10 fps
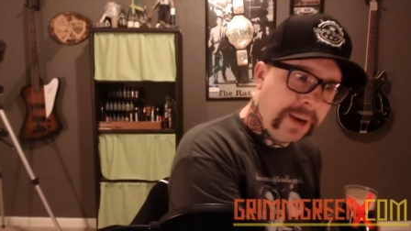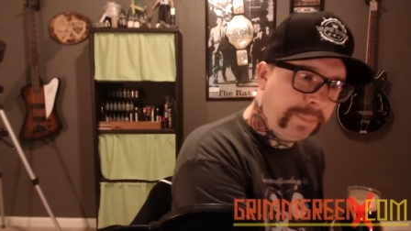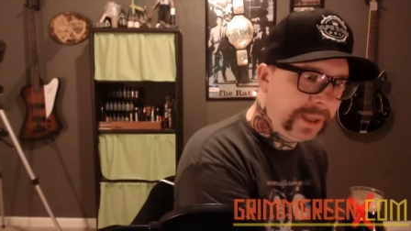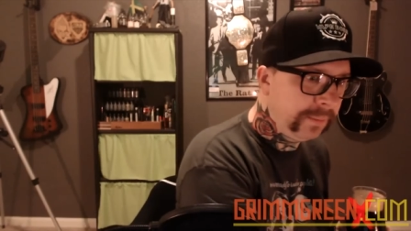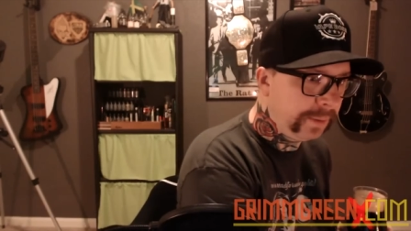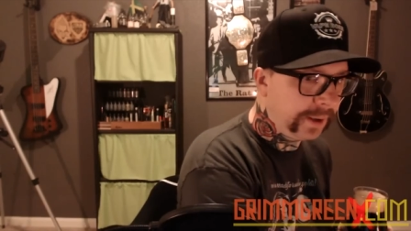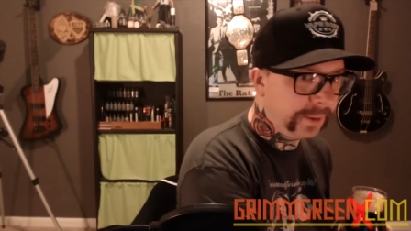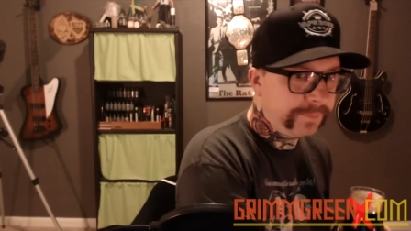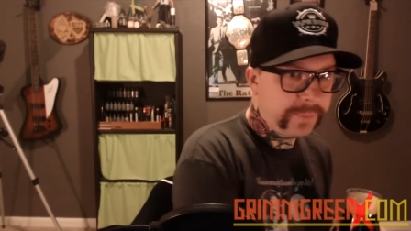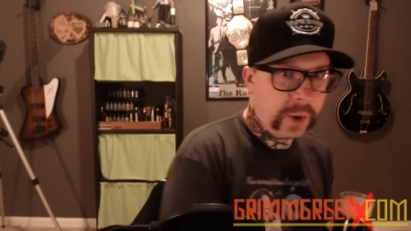of peanut
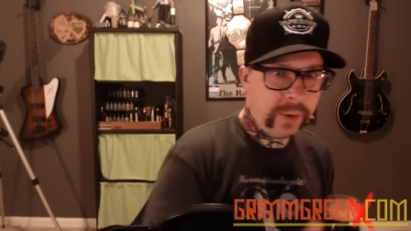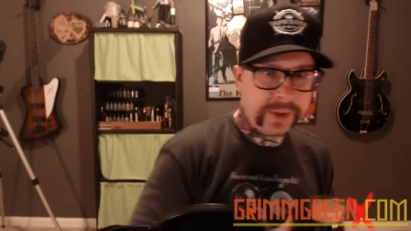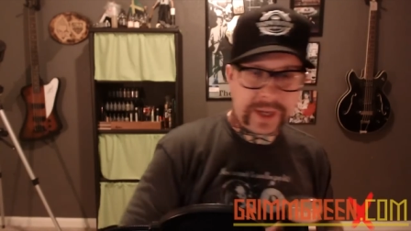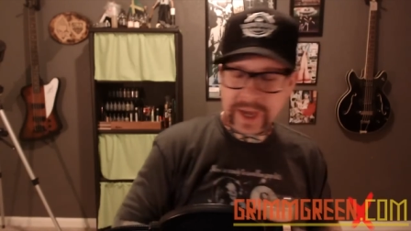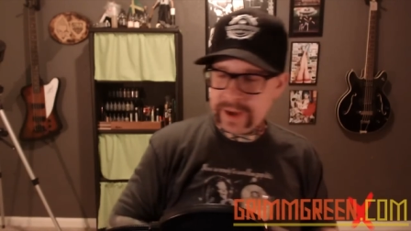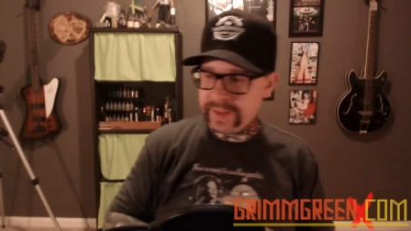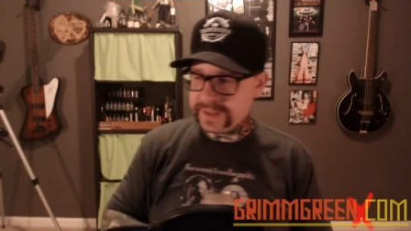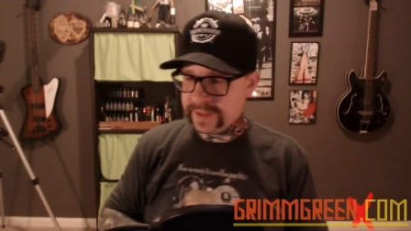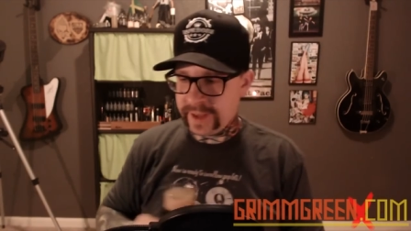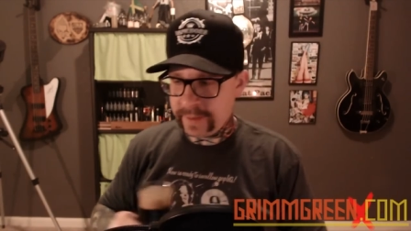butter. Holy cow, that's a lot